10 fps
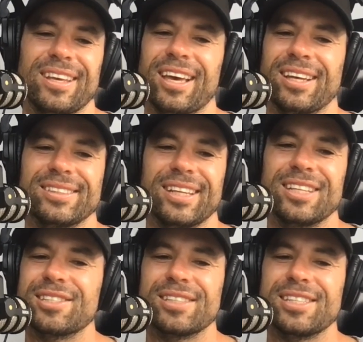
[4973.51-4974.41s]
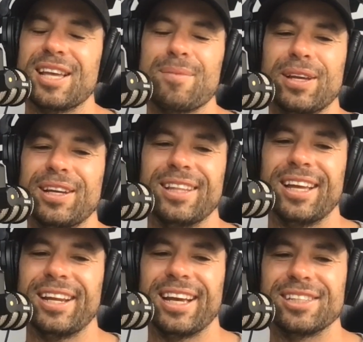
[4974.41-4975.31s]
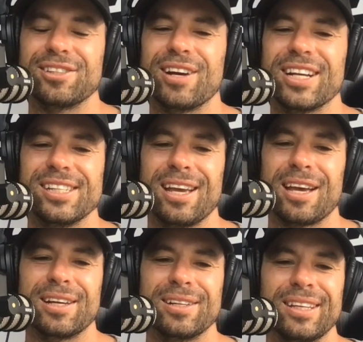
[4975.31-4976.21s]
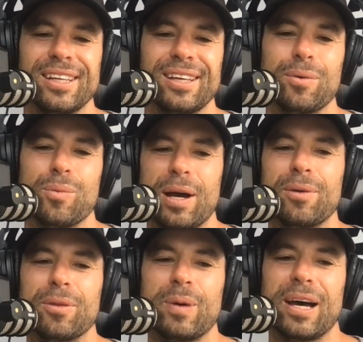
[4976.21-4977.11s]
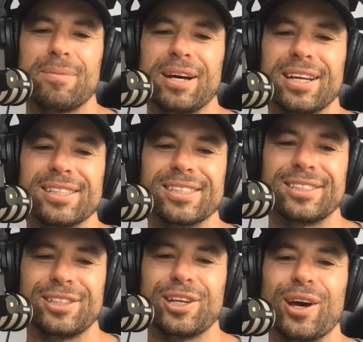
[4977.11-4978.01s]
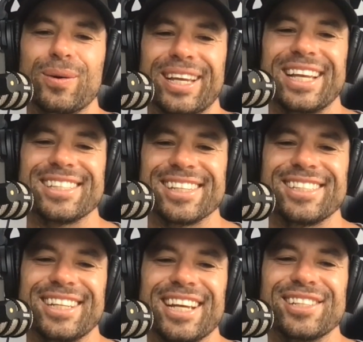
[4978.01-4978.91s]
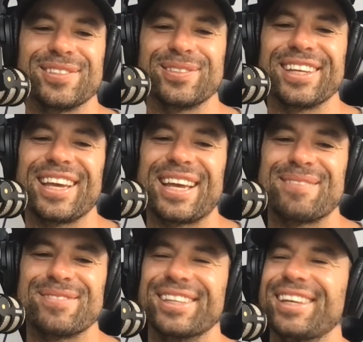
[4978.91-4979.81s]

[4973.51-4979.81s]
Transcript: Yeah, there's something in that. It's crazy how well the Barbars go against international teams.